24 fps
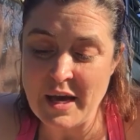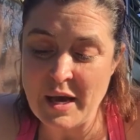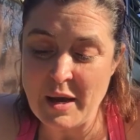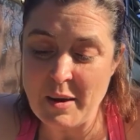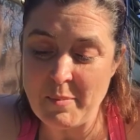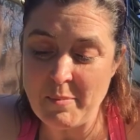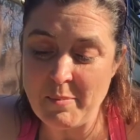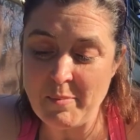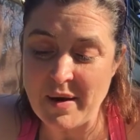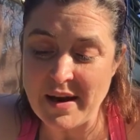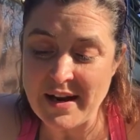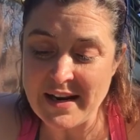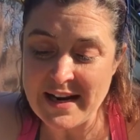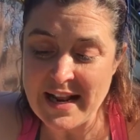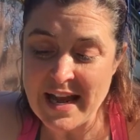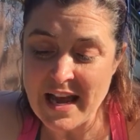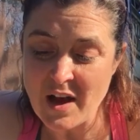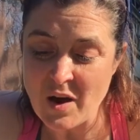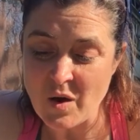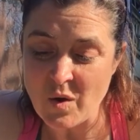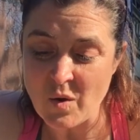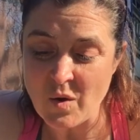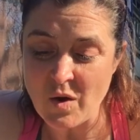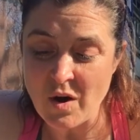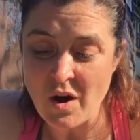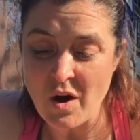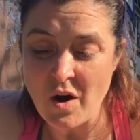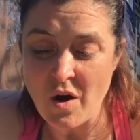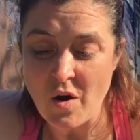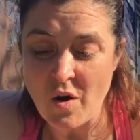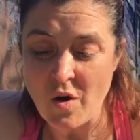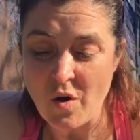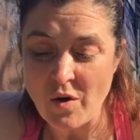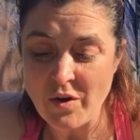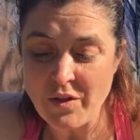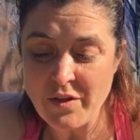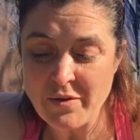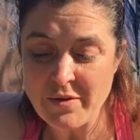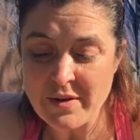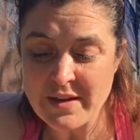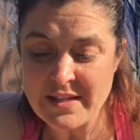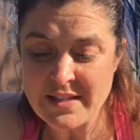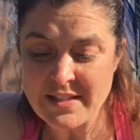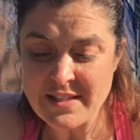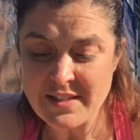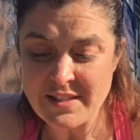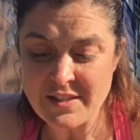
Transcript: By now, all there is